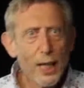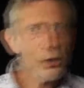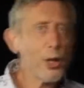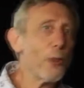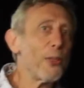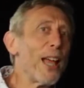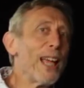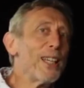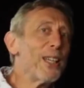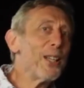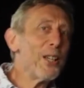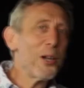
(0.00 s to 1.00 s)
So
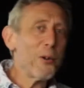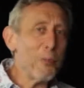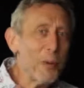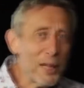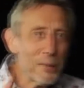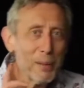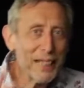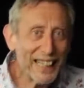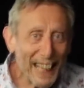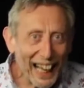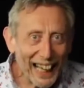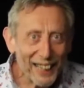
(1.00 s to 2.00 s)
then we
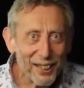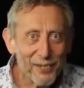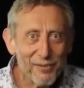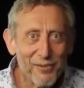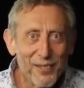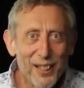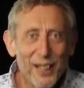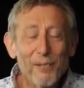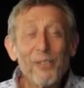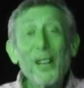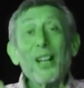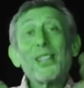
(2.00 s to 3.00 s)
began.
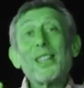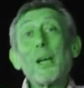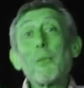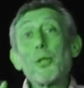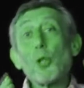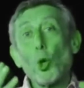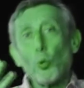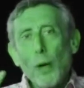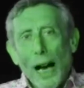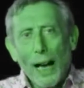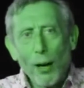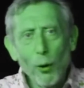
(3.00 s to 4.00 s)
First, there was the
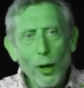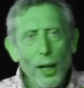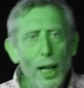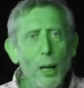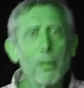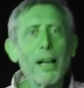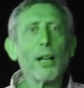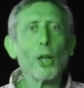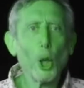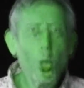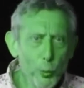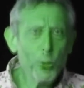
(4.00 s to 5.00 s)
row about
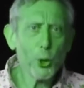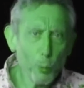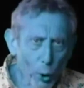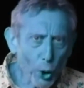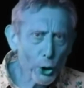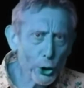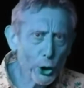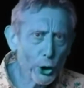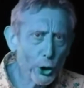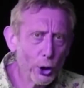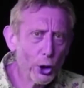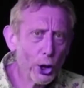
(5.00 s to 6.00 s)
who was to wash
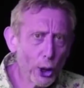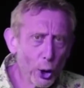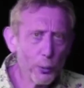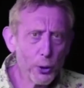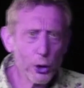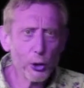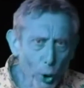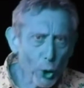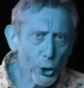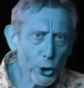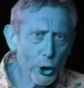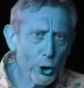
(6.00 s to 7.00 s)
and who was to
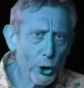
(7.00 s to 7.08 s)
wash.